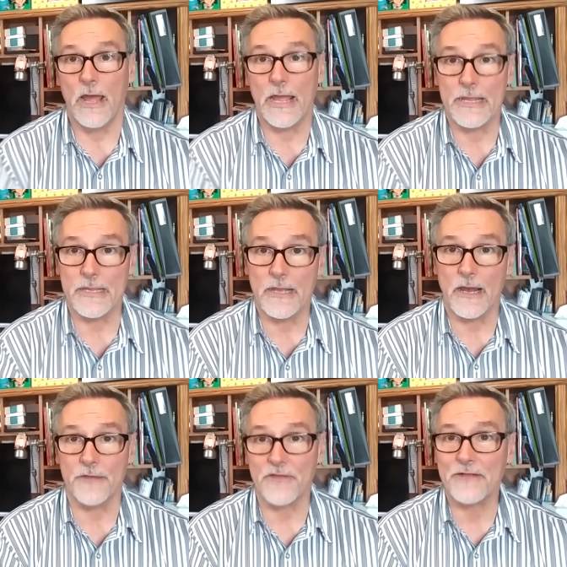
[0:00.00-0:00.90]
a,
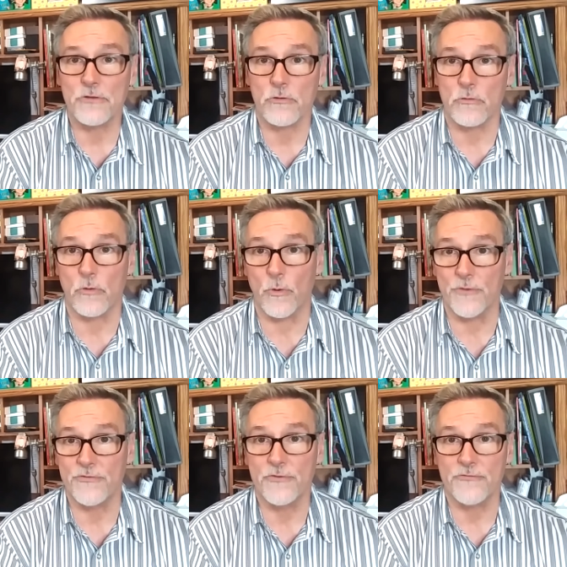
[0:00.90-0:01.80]
a technical
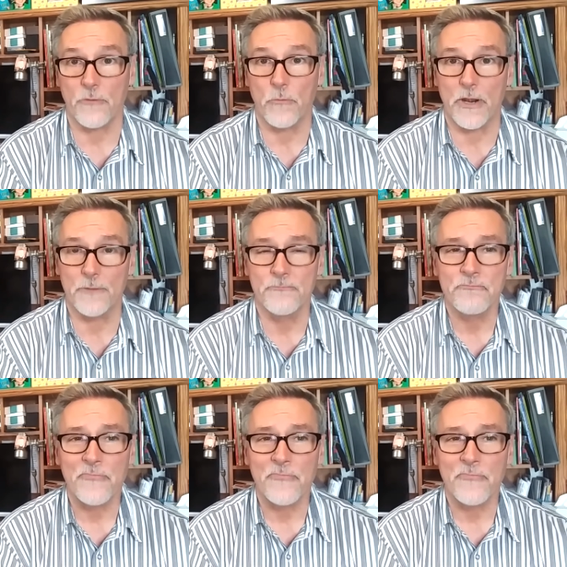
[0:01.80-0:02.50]
course somewhere,